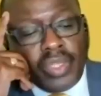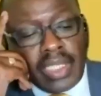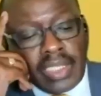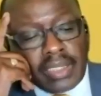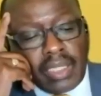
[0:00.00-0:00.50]

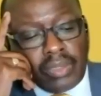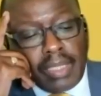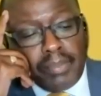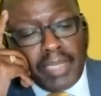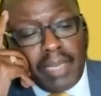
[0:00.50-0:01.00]
Thanks a
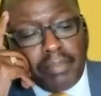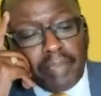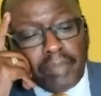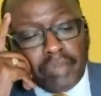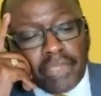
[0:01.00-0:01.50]
lot. I mean,
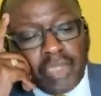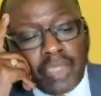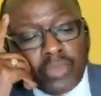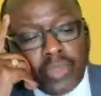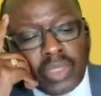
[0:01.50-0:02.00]
I'm, I'm
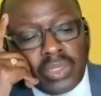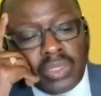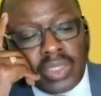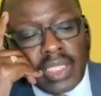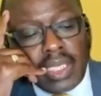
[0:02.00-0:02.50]
seeing
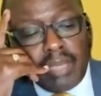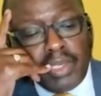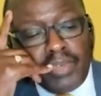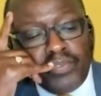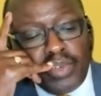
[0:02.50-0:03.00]
questions here
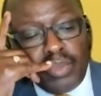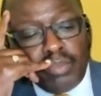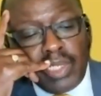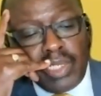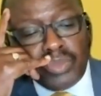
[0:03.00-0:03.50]
coming
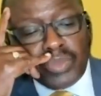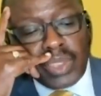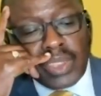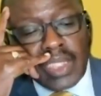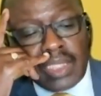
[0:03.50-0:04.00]
from
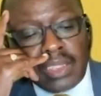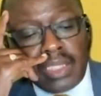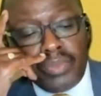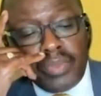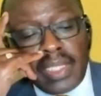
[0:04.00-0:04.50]
Linus. He's
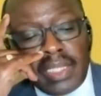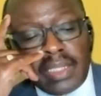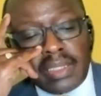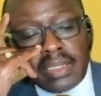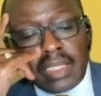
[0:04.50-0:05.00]
asking whether
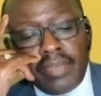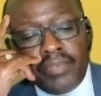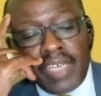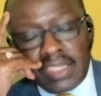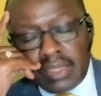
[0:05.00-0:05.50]
it is
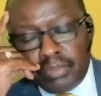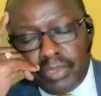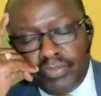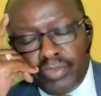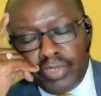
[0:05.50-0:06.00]

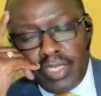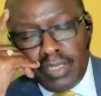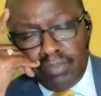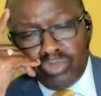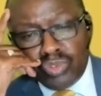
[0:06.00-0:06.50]
advisable for
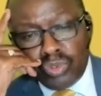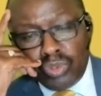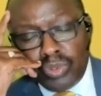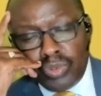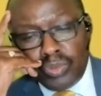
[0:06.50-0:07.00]
him to
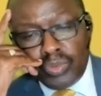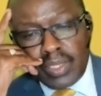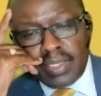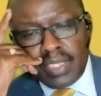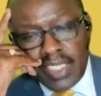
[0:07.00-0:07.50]
go
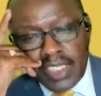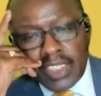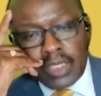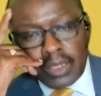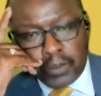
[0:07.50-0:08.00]
with
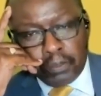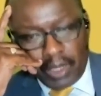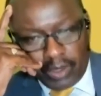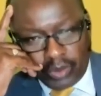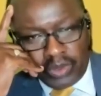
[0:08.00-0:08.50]
his
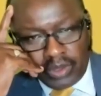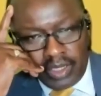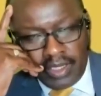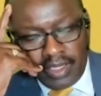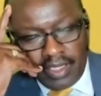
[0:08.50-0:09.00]
spouse
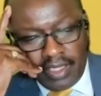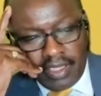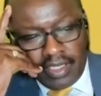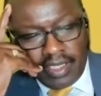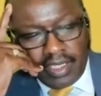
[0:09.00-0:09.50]

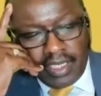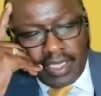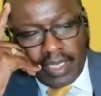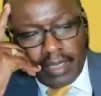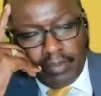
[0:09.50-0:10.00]

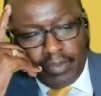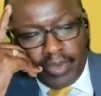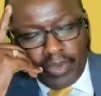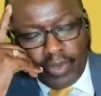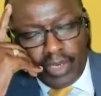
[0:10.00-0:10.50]
um,
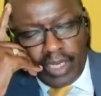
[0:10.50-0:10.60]
on